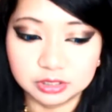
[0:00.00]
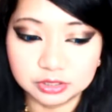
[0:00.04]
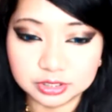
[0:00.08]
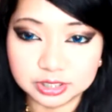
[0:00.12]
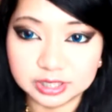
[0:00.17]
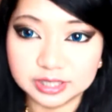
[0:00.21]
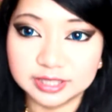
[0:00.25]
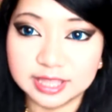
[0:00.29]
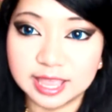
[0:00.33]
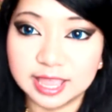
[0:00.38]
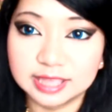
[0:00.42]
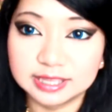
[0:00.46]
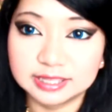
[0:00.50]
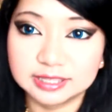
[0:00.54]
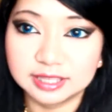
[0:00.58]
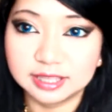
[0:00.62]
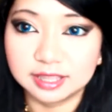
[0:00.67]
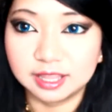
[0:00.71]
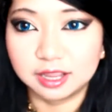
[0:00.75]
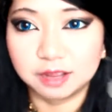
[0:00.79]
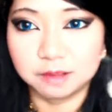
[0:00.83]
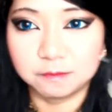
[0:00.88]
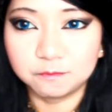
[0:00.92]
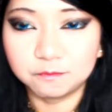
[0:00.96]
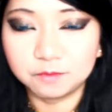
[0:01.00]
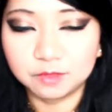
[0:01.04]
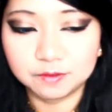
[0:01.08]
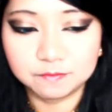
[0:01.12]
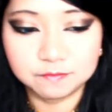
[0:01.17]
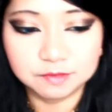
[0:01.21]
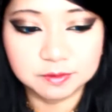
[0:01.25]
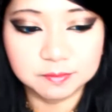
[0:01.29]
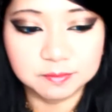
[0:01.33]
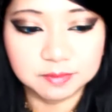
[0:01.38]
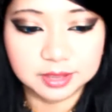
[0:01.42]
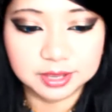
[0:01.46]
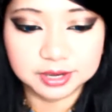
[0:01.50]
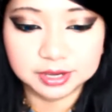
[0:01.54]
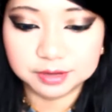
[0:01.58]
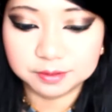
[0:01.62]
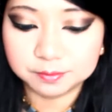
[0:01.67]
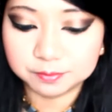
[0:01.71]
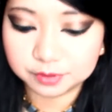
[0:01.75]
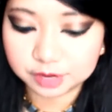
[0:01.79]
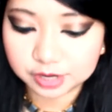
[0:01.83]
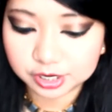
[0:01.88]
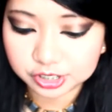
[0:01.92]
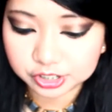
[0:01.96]
using that as a, like a fluffy
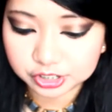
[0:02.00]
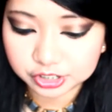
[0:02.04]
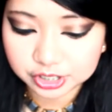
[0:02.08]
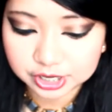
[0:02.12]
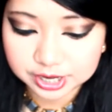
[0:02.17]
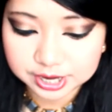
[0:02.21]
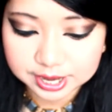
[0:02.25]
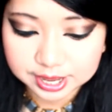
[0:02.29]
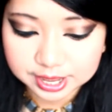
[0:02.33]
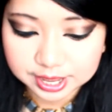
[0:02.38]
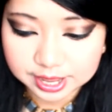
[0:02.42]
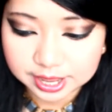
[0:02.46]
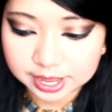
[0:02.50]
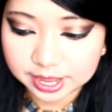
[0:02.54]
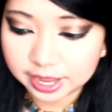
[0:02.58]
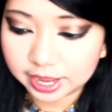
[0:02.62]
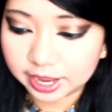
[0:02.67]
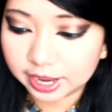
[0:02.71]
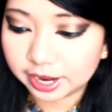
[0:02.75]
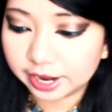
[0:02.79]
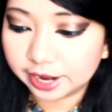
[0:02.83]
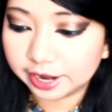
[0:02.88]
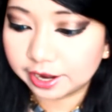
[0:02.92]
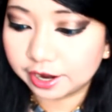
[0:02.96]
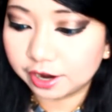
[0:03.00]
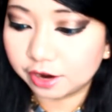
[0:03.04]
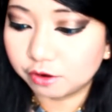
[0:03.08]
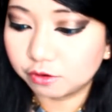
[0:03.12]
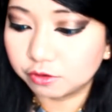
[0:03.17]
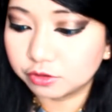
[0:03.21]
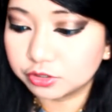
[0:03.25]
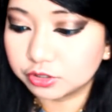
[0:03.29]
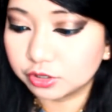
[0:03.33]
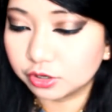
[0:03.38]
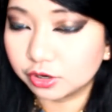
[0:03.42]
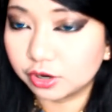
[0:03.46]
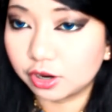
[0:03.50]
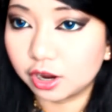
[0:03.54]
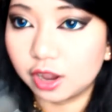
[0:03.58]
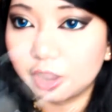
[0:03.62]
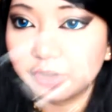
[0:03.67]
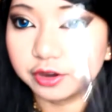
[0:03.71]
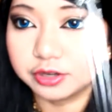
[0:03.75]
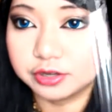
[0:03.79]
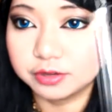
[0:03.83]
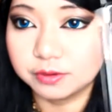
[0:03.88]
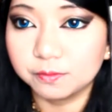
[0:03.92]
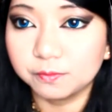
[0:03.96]
blending brush and I also
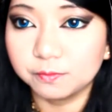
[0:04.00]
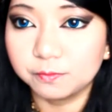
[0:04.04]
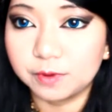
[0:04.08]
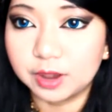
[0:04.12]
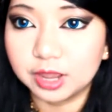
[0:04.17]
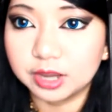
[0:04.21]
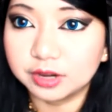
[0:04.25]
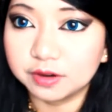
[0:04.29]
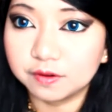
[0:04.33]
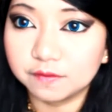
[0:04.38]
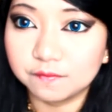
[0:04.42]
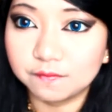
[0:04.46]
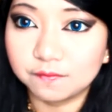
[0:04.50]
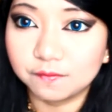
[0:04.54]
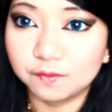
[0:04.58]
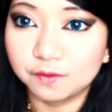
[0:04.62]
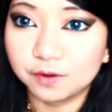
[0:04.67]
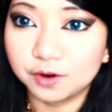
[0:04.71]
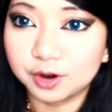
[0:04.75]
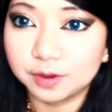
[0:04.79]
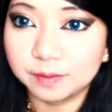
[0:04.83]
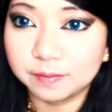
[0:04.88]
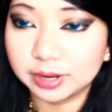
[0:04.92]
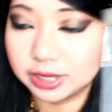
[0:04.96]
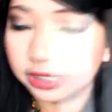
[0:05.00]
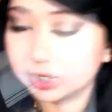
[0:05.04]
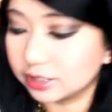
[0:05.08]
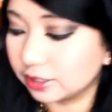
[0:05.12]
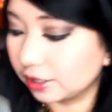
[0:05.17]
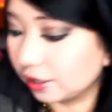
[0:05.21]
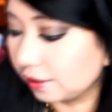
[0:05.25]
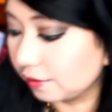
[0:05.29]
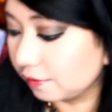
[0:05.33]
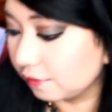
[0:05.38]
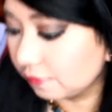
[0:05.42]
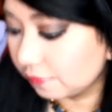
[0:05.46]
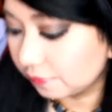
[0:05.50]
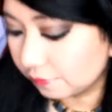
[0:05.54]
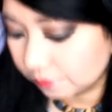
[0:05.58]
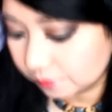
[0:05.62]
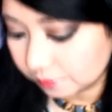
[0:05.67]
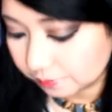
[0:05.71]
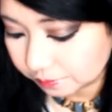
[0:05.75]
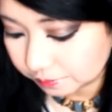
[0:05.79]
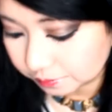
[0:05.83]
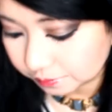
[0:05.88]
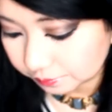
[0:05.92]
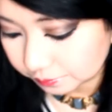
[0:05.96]
got one for myself
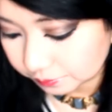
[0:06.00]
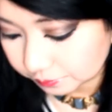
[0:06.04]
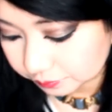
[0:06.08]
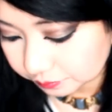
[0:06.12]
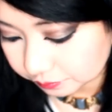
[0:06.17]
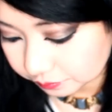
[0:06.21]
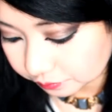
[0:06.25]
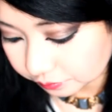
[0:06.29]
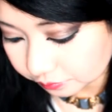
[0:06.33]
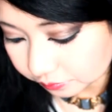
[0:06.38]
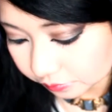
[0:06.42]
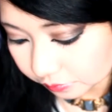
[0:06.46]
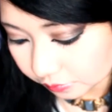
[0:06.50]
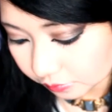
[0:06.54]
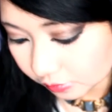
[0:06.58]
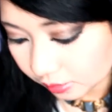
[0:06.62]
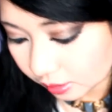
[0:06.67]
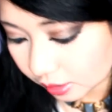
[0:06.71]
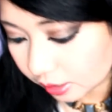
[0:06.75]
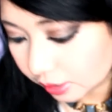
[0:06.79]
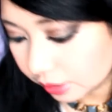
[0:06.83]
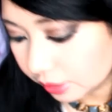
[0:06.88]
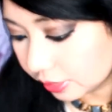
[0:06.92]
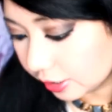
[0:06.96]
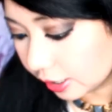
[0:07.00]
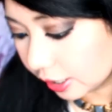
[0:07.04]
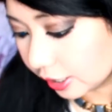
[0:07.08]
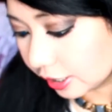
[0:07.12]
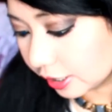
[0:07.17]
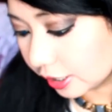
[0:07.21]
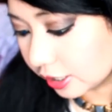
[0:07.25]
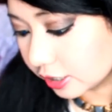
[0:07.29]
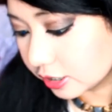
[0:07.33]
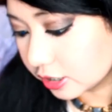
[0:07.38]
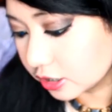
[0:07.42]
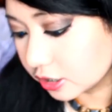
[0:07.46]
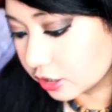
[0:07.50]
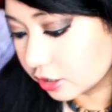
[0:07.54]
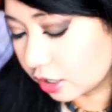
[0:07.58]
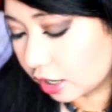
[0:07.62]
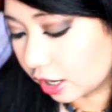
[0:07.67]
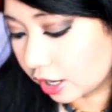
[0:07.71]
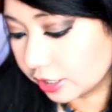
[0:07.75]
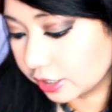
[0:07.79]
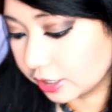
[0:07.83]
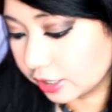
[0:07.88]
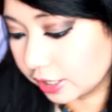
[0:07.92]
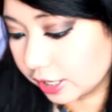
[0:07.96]
then I just
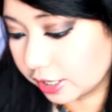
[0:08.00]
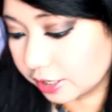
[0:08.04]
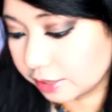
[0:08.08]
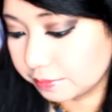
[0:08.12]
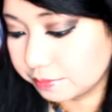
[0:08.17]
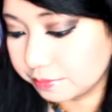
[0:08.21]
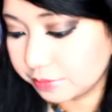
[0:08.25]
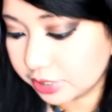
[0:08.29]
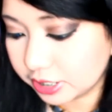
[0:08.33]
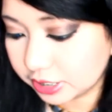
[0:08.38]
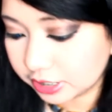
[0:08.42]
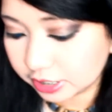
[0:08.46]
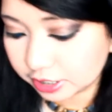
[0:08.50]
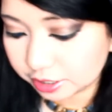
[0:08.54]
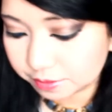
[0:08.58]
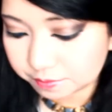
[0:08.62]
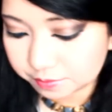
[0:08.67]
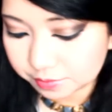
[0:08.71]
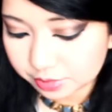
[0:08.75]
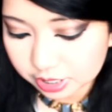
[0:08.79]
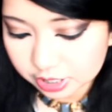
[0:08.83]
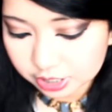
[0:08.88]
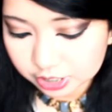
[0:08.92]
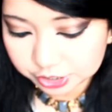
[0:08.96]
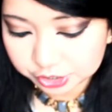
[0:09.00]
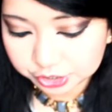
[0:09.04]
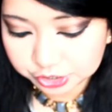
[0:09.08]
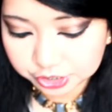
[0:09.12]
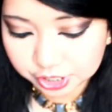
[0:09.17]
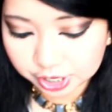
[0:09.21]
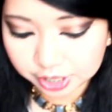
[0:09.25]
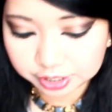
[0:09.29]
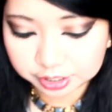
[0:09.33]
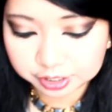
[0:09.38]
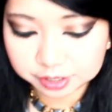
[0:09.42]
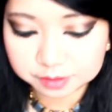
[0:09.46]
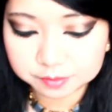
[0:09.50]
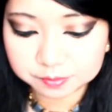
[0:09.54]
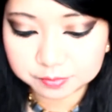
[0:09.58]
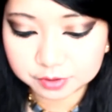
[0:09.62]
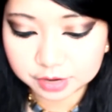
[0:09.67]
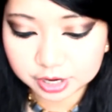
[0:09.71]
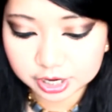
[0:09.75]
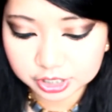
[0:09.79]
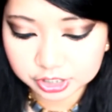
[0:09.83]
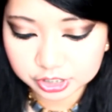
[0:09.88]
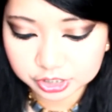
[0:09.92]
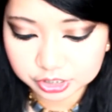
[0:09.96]
got like a medium shading
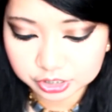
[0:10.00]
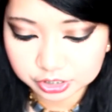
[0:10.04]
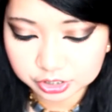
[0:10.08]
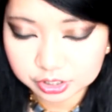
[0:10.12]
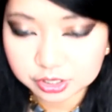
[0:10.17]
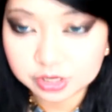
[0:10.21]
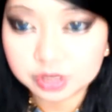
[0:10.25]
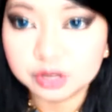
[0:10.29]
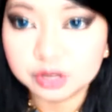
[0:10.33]
brush